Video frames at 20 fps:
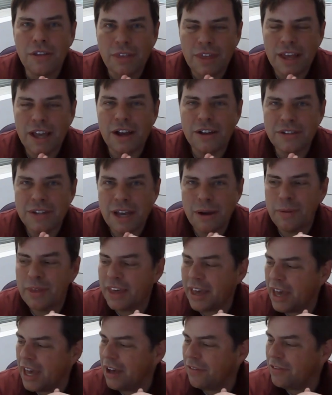The thing I'll say
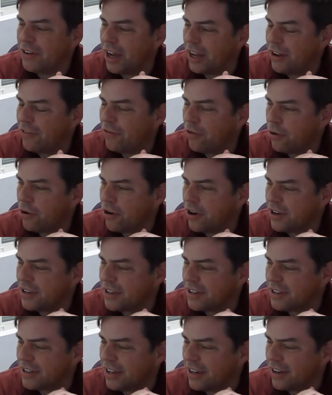with
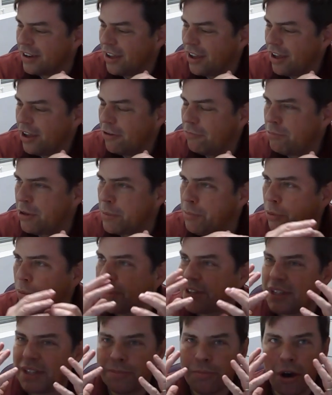KF94s is that
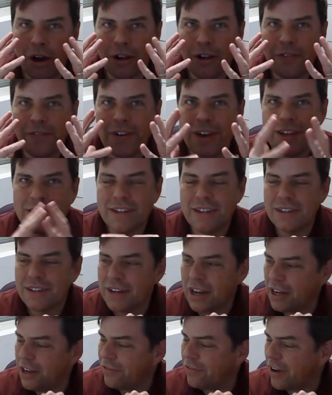people with smaller
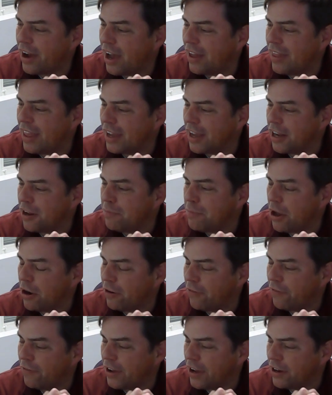faces tend to find they get a
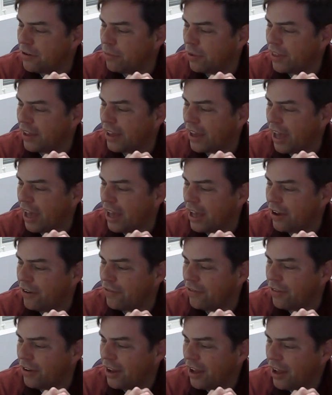better fit with a
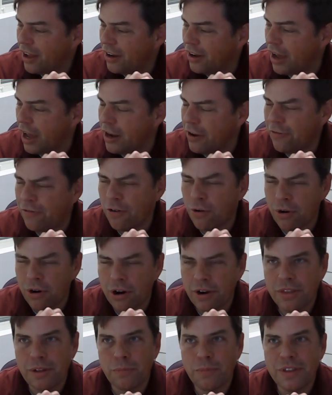
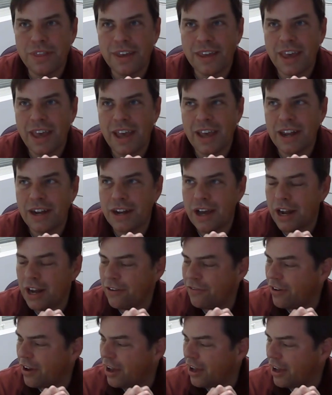KF94 than with the
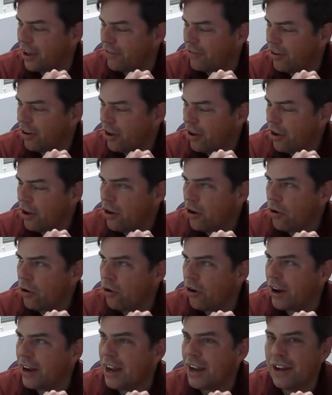KN95
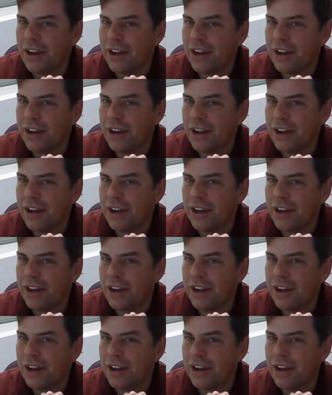or